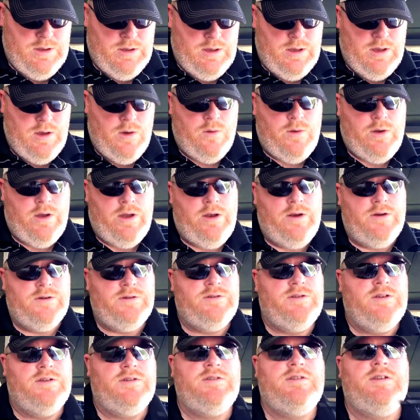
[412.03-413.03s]
Okay, here's
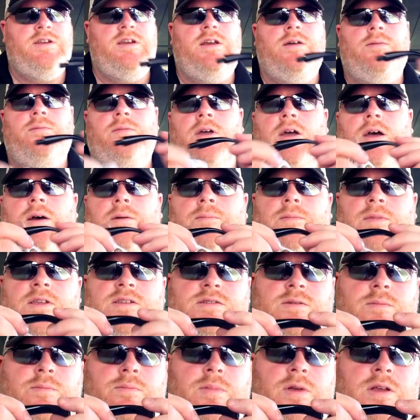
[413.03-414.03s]
the stem. Yeah,
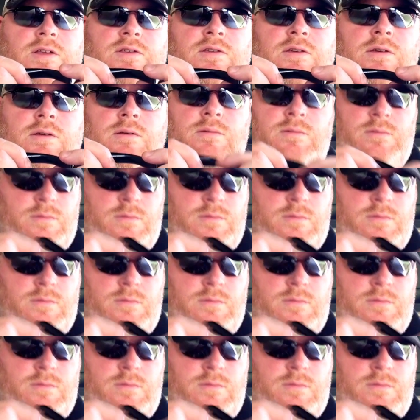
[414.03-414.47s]
it's a